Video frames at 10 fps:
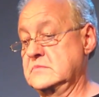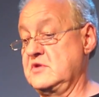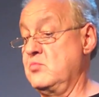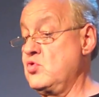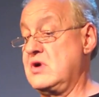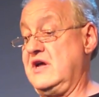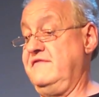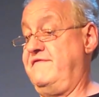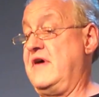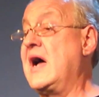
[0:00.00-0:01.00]
The more I
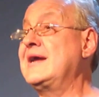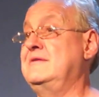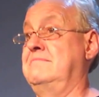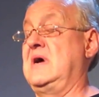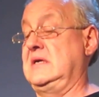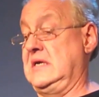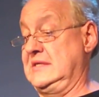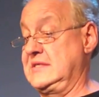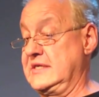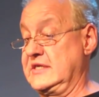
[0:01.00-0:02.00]
find my
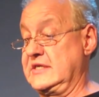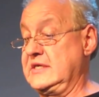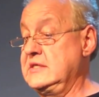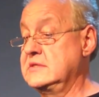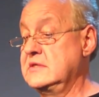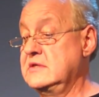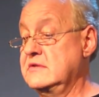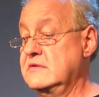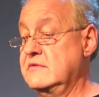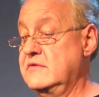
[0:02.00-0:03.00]
identity,
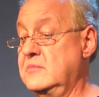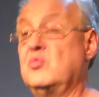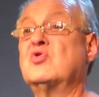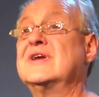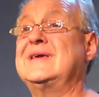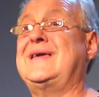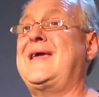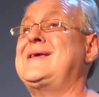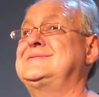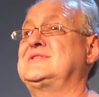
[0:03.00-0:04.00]
the more he
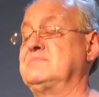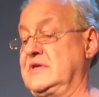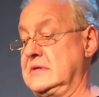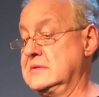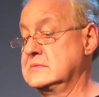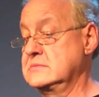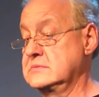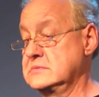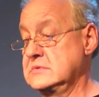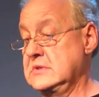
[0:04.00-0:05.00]
hates me.
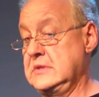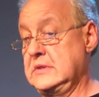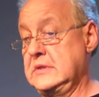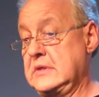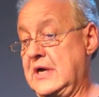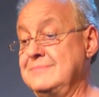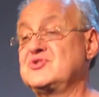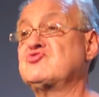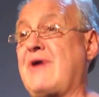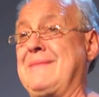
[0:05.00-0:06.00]
I'm
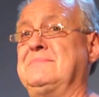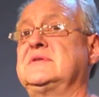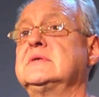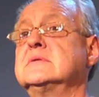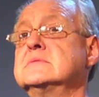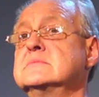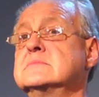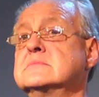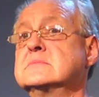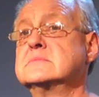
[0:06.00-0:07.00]
trapped,
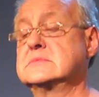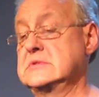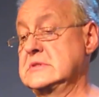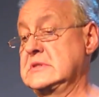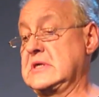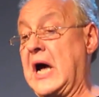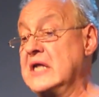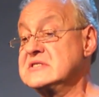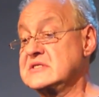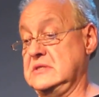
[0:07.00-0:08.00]

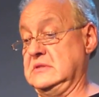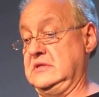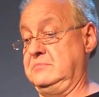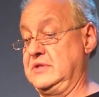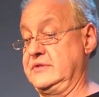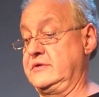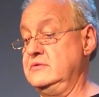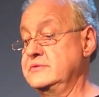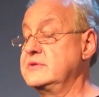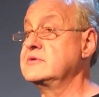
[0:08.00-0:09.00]
constantly
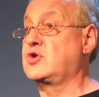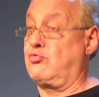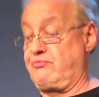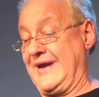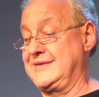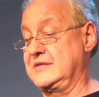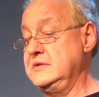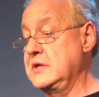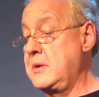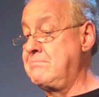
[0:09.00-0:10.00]
belittled, corrected,
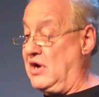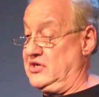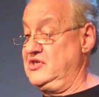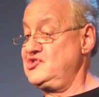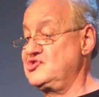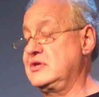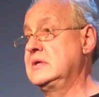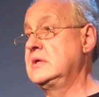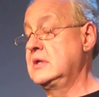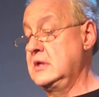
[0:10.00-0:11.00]
punished,
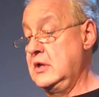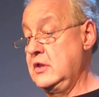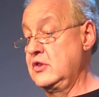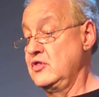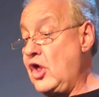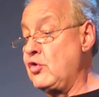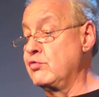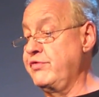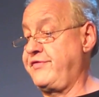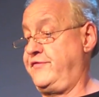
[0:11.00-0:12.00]

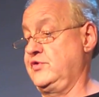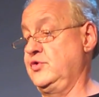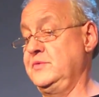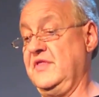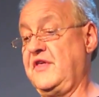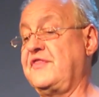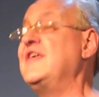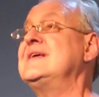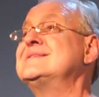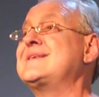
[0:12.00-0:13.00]
loathed for doing the
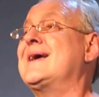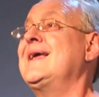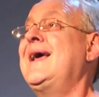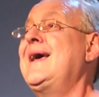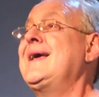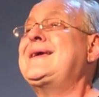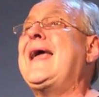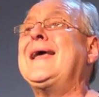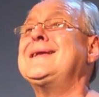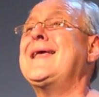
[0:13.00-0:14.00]
things I
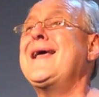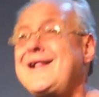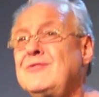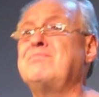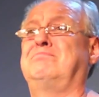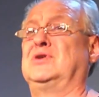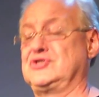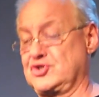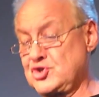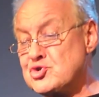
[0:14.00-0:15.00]
can't help
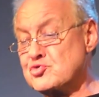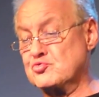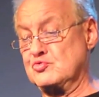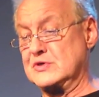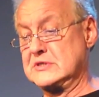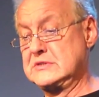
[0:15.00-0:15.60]
but do.